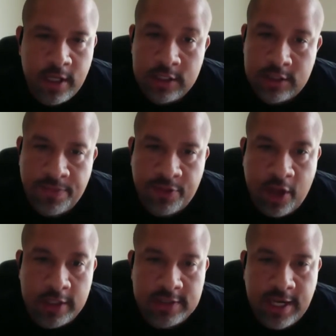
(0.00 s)

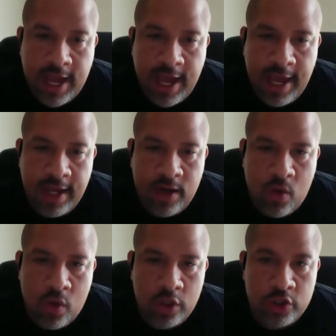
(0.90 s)
thoughts that I had
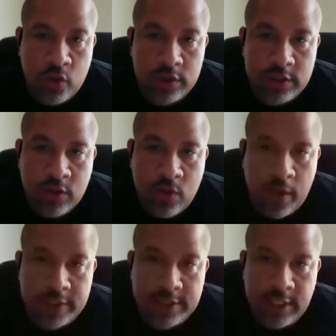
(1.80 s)
on George's
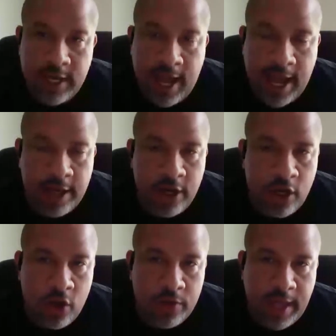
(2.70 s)
question. I
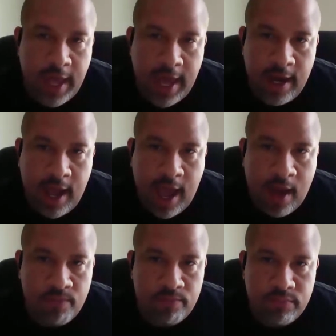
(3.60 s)
know that
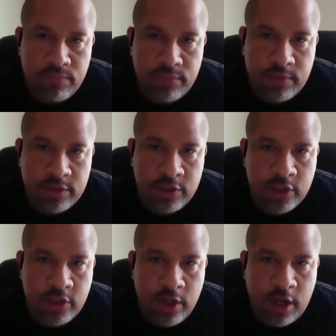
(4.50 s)
I took
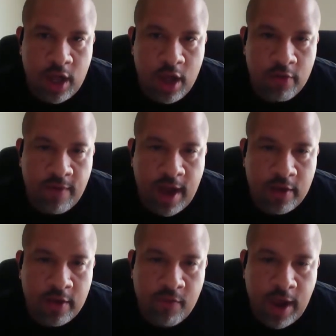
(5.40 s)
you the long route
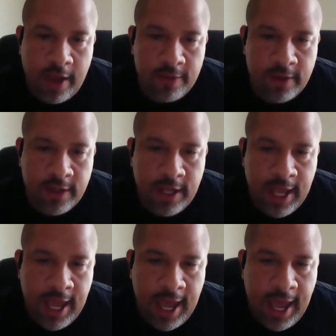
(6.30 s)
around,
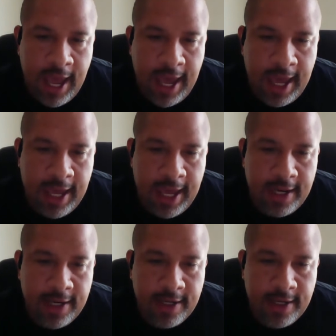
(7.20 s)

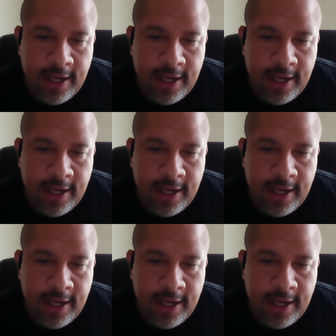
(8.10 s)
and